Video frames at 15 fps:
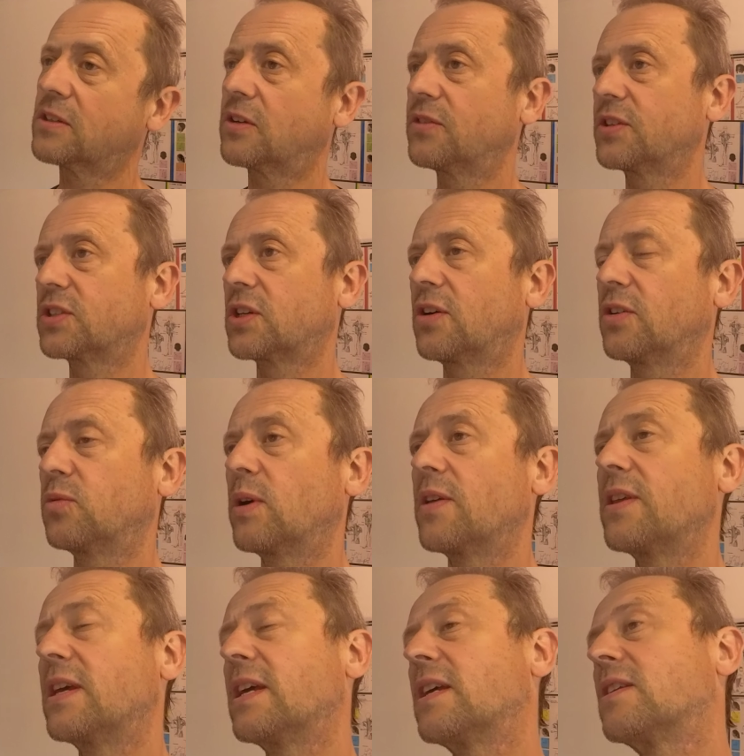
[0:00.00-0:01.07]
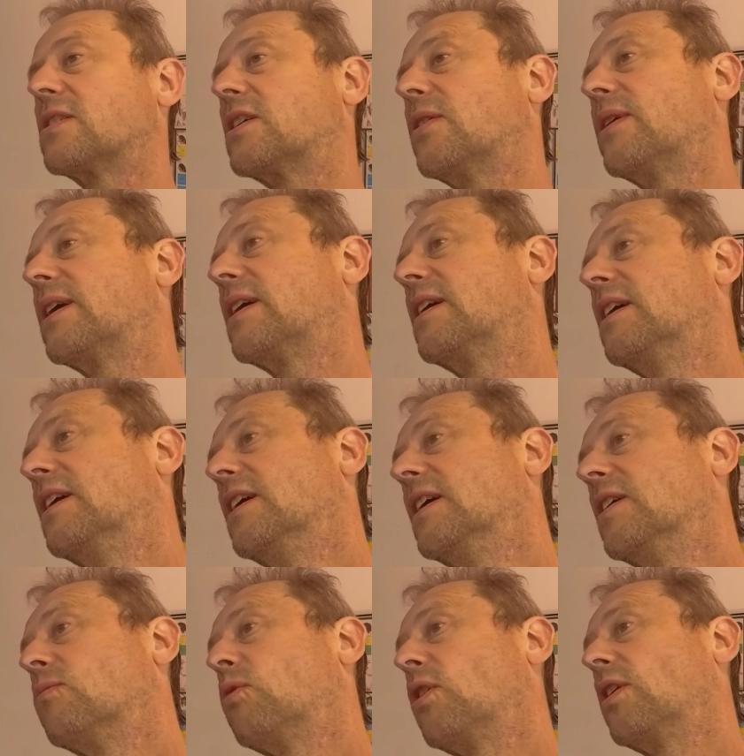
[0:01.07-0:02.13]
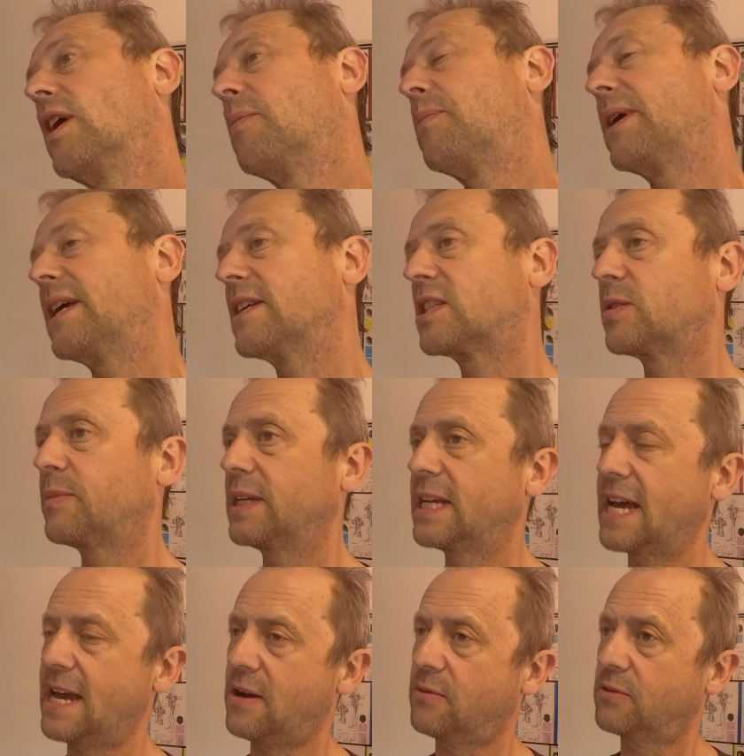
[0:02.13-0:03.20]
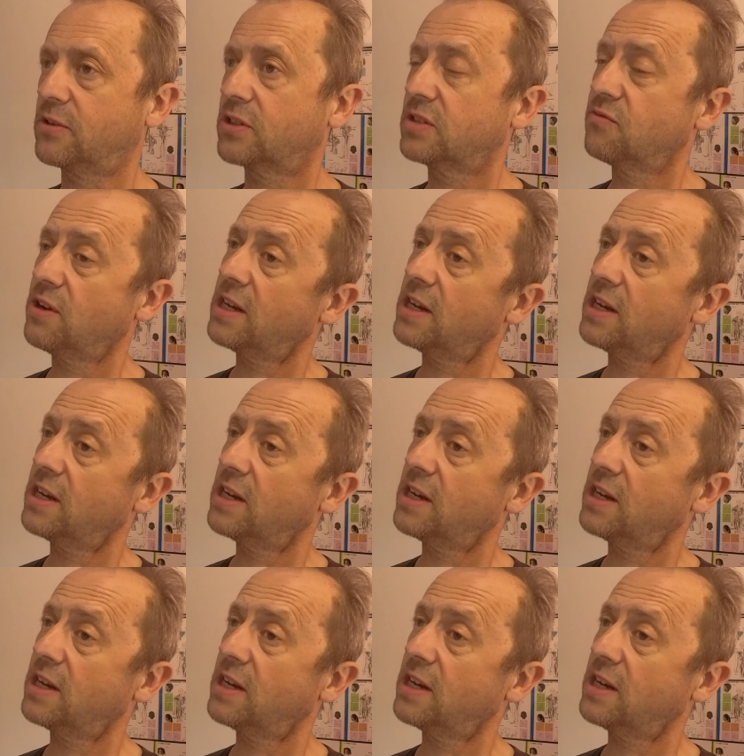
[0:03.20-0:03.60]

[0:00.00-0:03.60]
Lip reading: on the side where the ear's going what appears to be down, because in